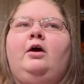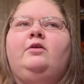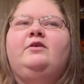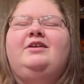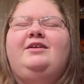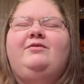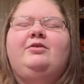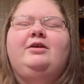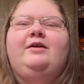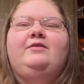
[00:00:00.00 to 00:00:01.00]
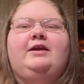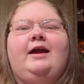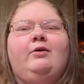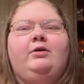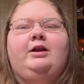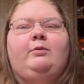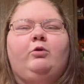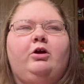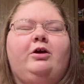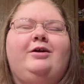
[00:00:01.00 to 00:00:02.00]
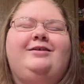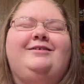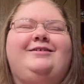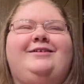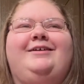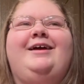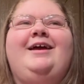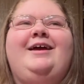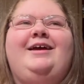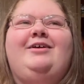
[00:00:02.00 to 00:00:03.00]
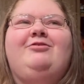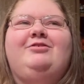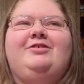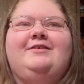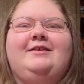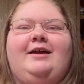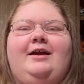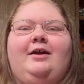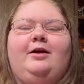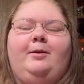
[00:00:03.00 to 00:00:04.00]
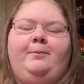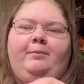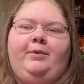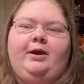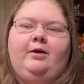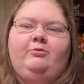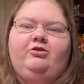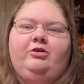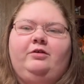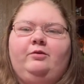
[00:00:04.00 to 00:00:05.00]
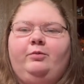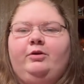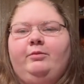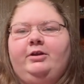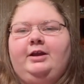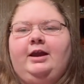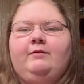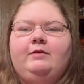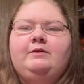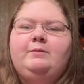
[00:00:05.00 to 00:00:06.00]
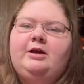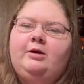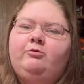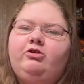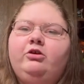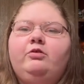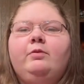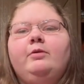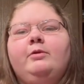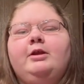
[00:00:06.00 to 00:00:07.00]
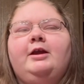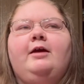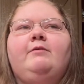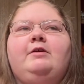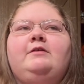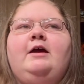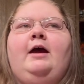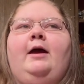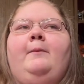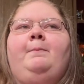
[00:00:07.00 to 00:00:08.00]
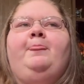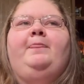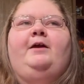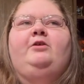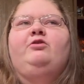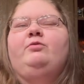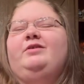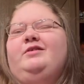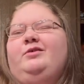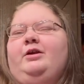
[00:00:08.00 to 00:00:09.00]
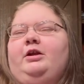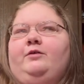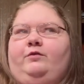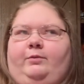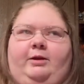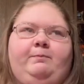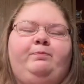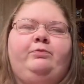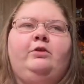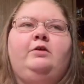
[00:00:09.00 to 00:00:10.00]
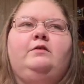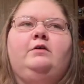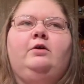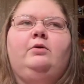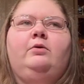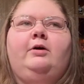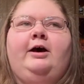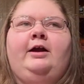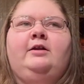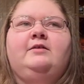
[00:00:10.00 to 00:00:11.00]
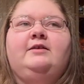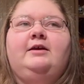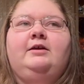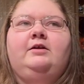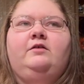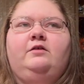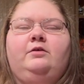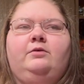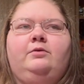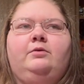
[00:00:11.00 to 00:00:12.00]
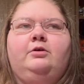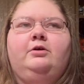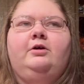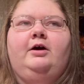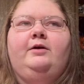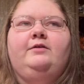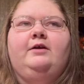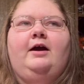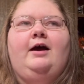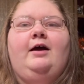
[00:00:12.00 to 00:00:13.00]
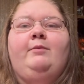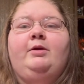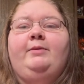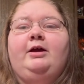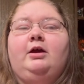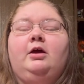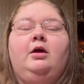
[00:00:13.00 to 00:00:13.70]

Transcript: So I didn't even really have to count anymore. It was just like, pick up drills, put them on the canvas, pick up drills, put them on the canvas. And it just wasn't doing enough for me. So I decided I was like, I'm gonna pick.